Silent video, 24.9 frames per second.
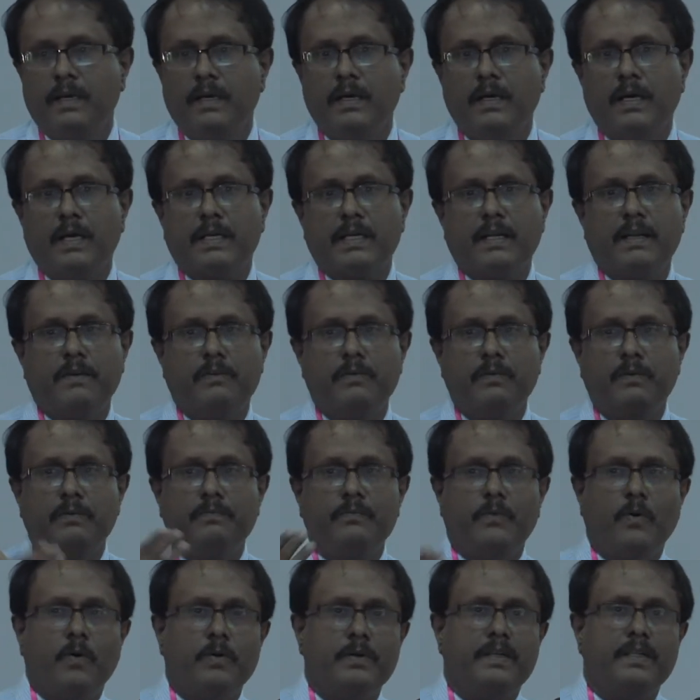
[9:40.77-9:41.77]
around
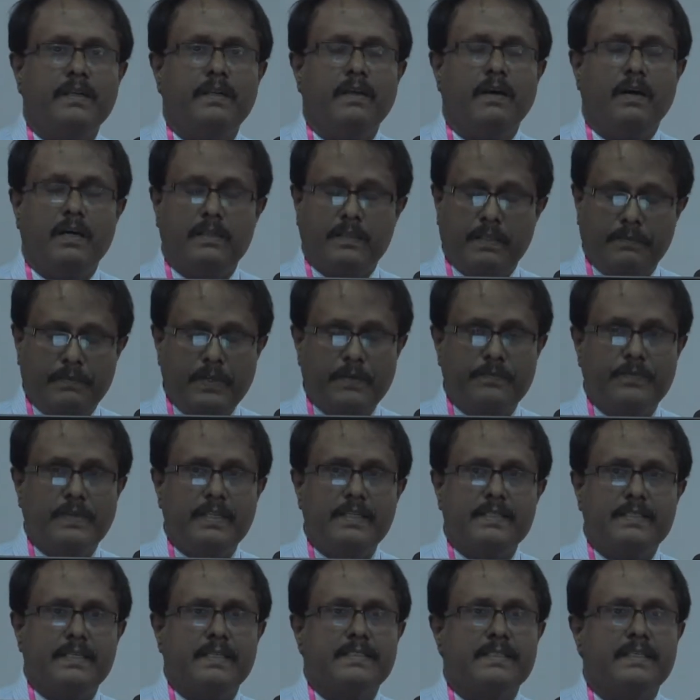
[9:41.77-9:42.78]
40 and
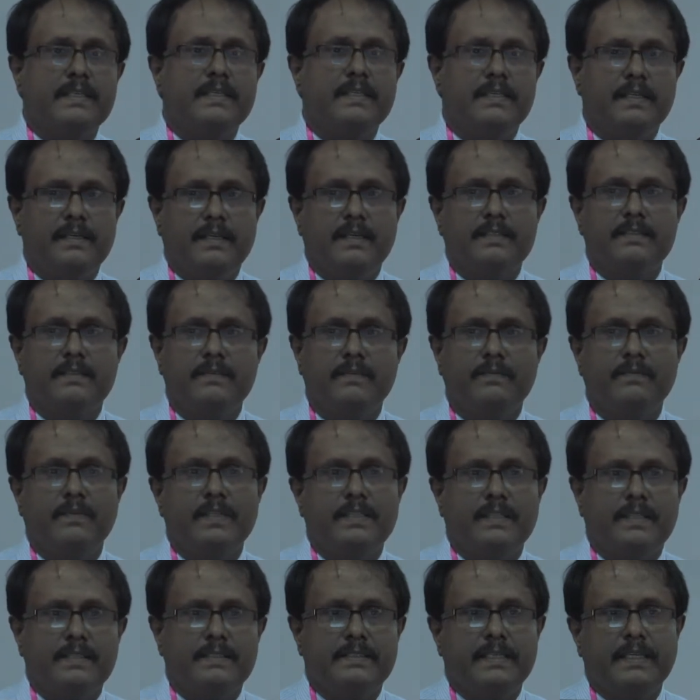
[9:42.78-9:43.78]
50, 60 years
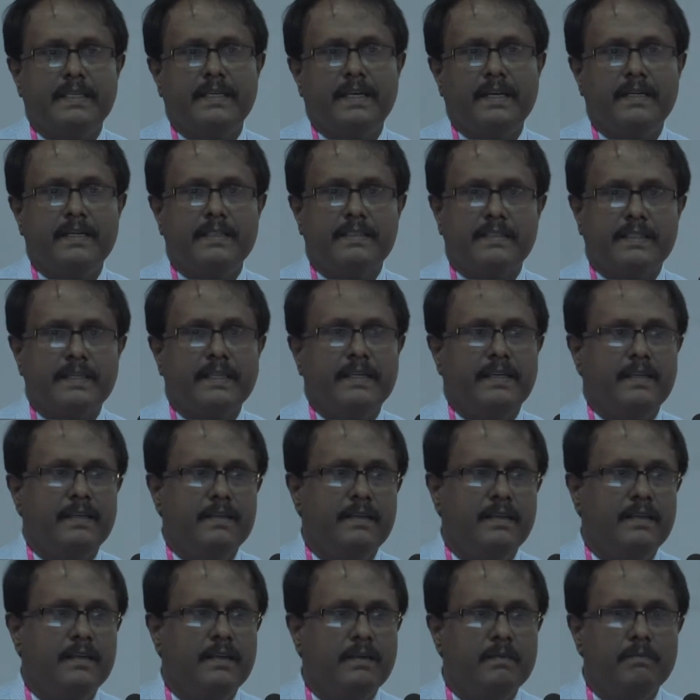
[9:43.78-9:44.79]
with the CKD3,
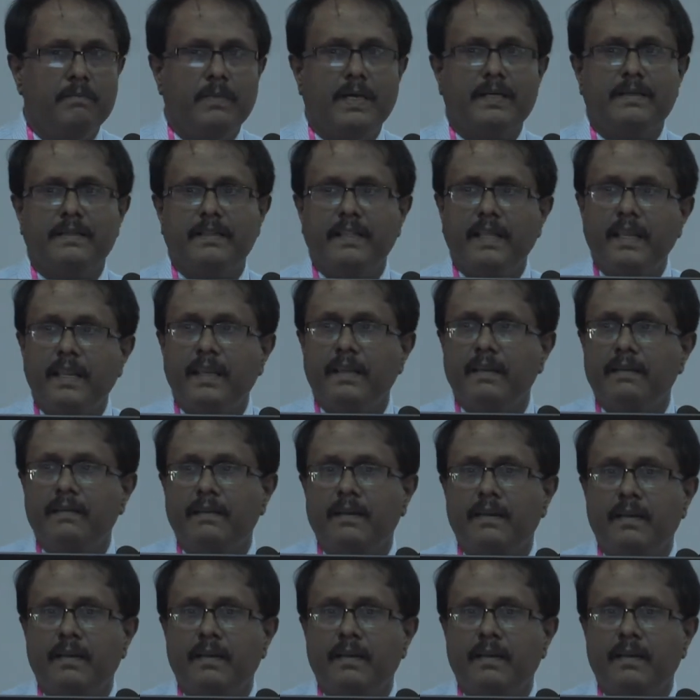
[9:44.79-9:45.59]
but they